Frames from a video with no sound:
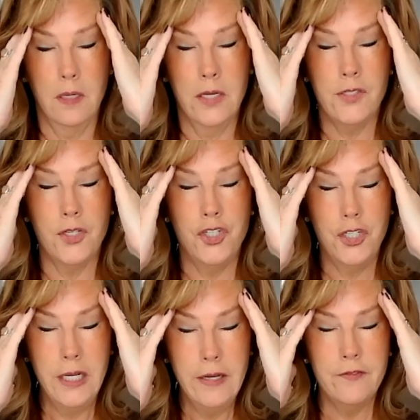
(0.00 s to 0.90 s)
It's a
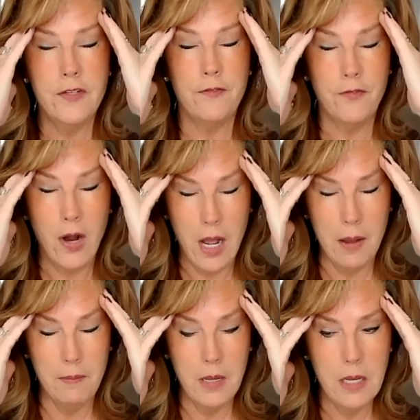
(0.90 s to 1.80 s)
shift
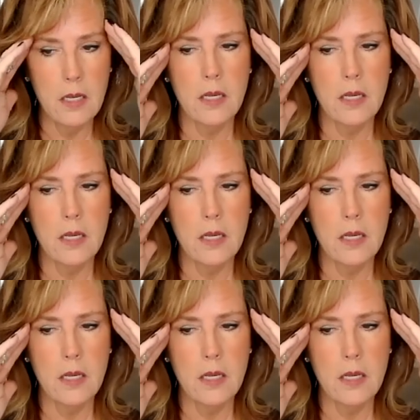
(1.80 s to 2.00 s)
from